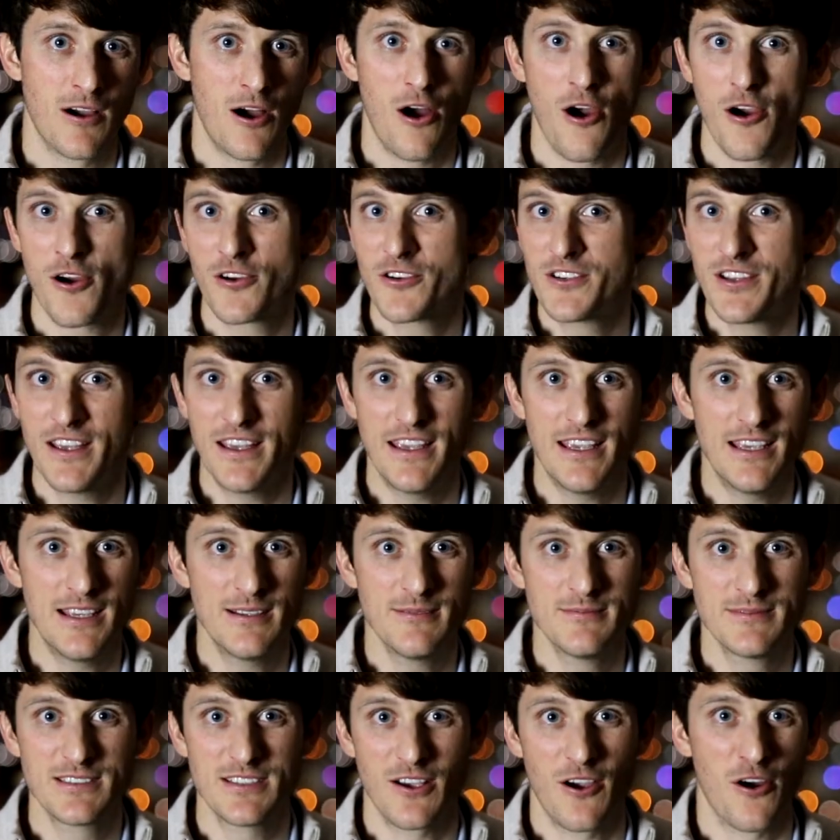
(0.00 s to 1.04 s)
Our
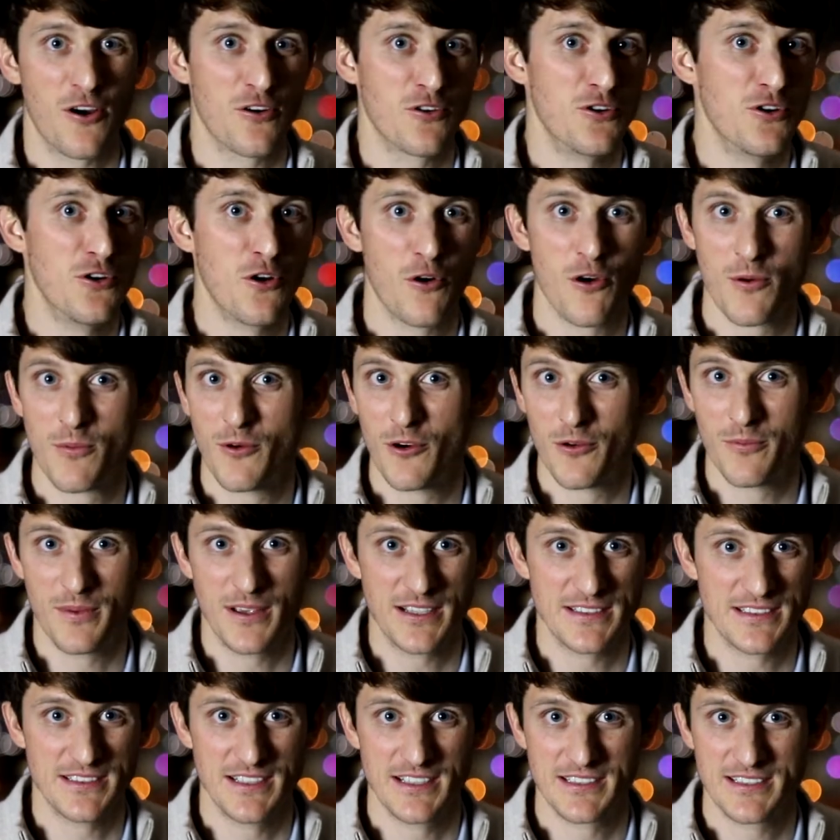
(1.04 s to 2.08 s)
teams are normal
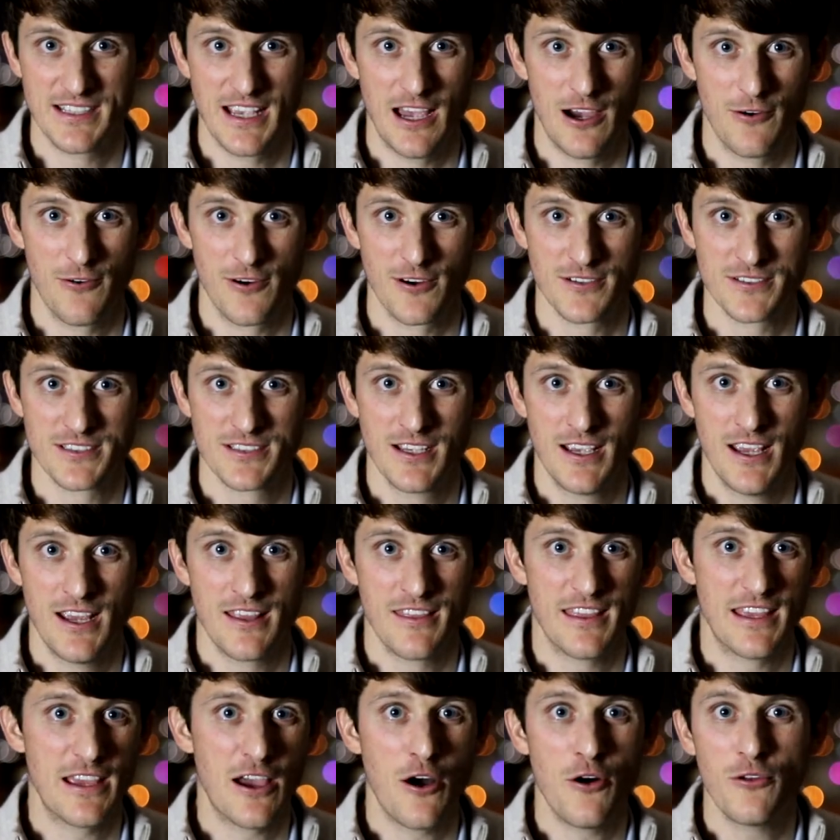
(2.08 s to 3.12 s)
business hours.
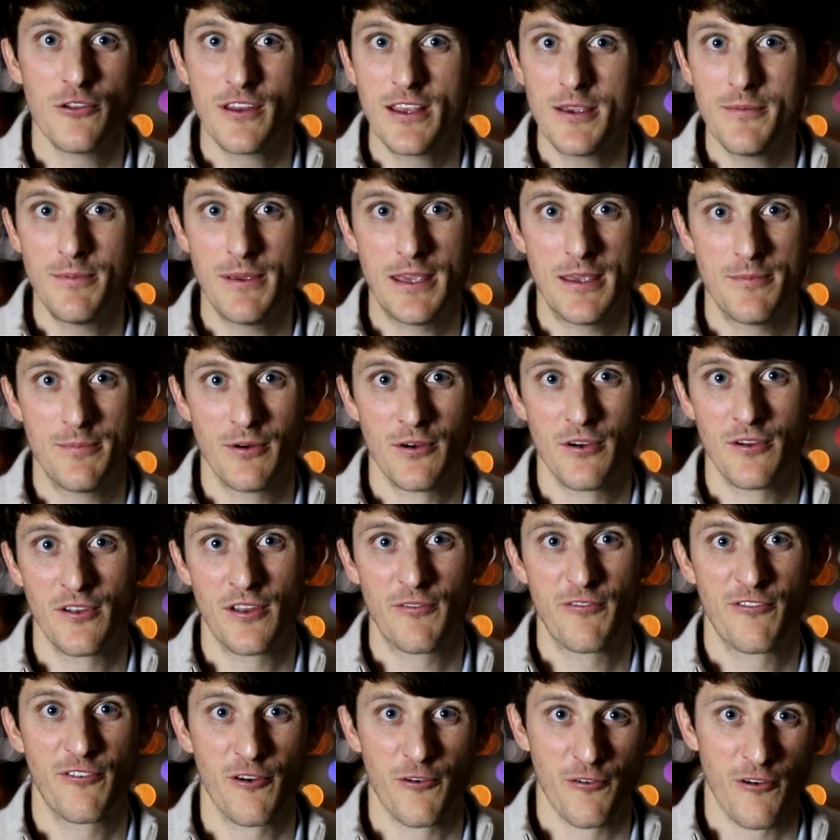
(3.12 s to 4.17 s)
The only
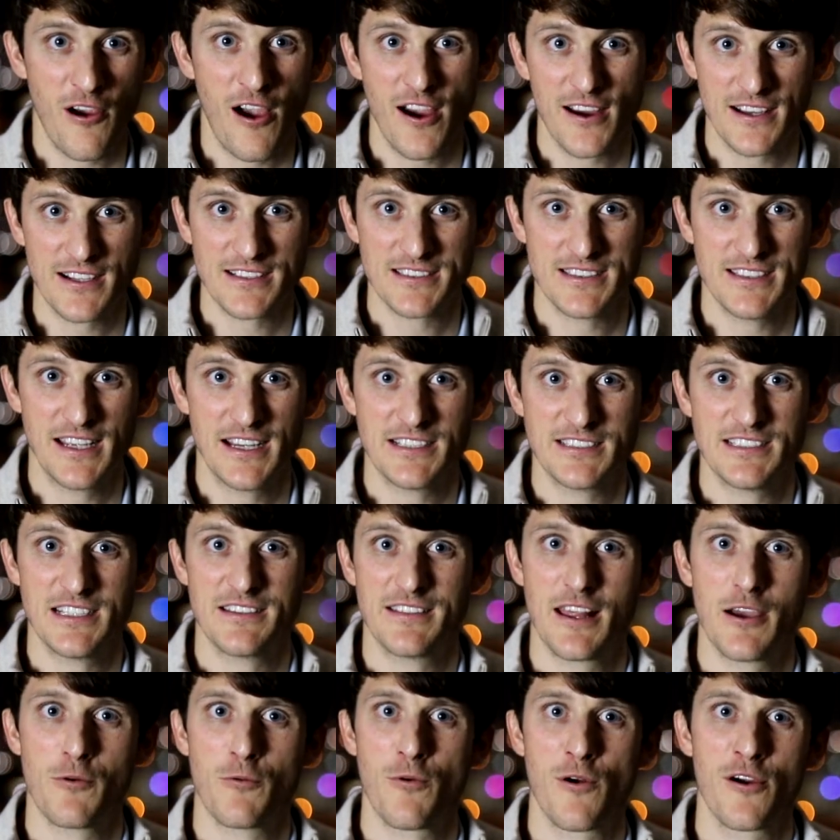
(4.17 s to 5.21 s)
people for Rocket
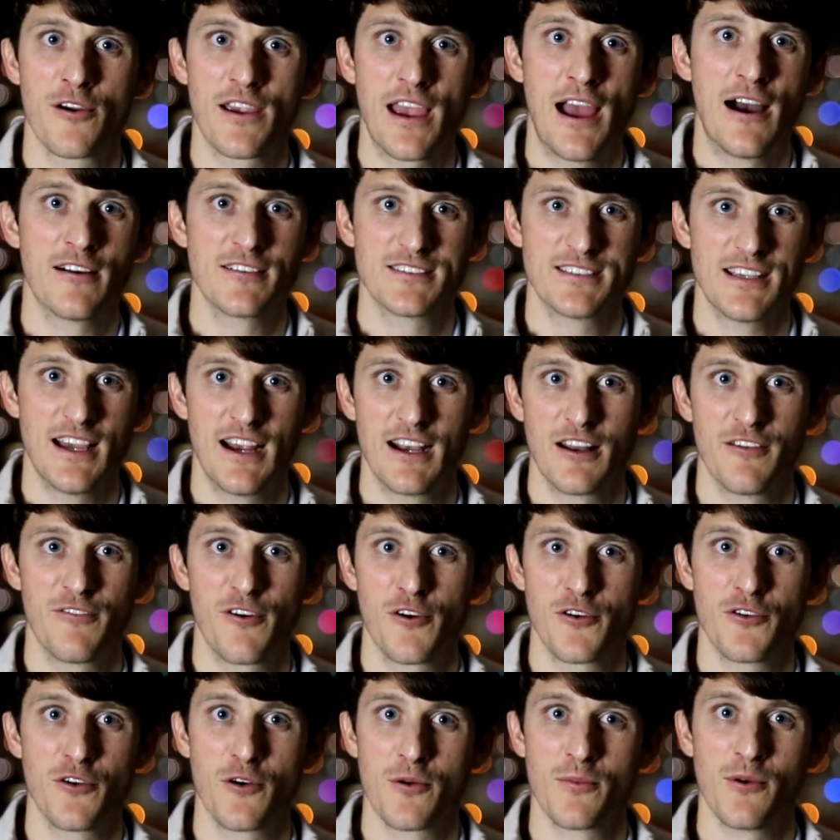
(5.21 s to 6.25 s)
Station that work outside of
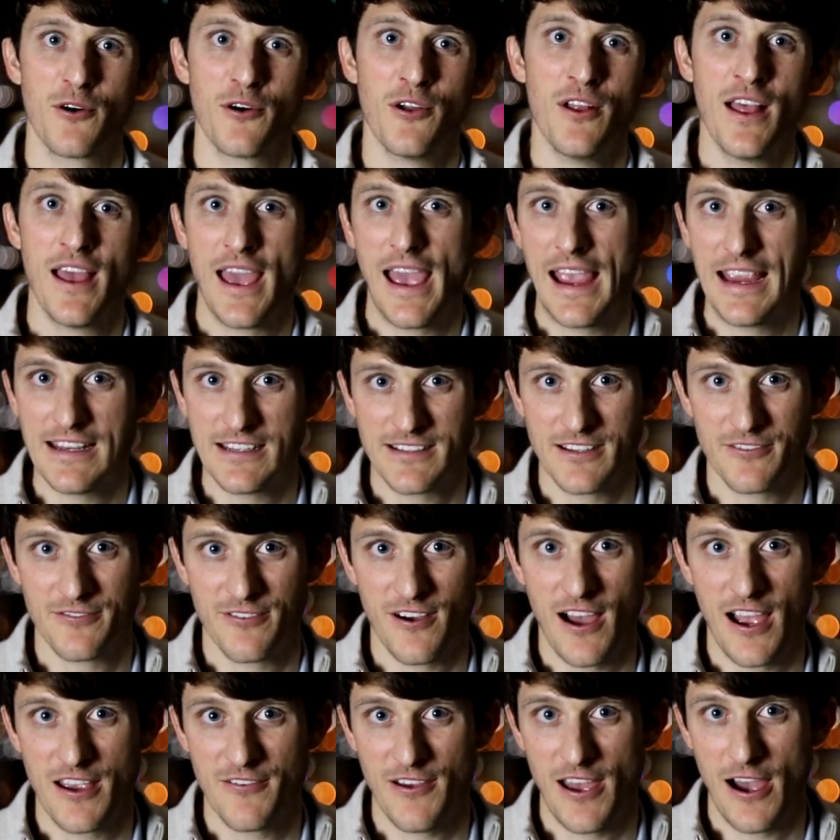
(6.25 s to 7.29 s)
our normal 8 to
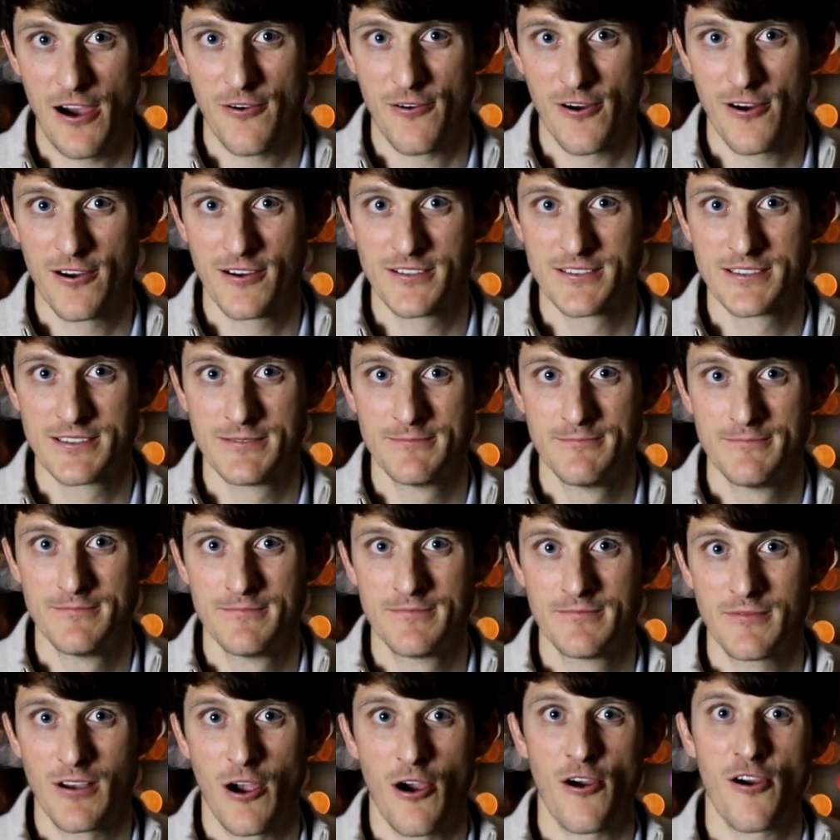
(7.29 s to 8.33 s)
5 hours
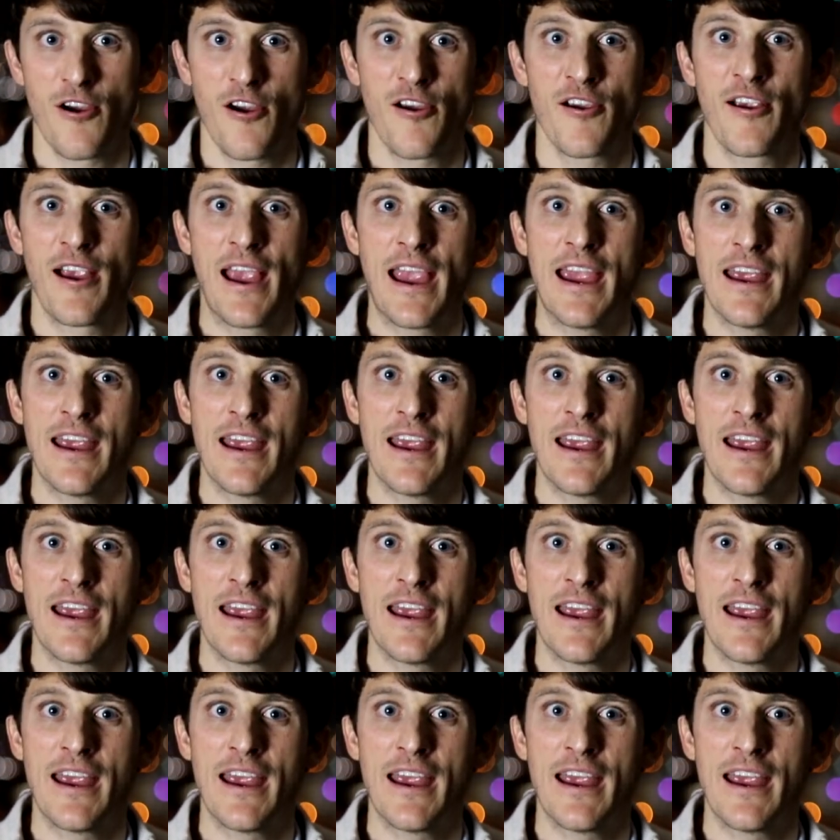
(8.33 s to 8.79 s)
are our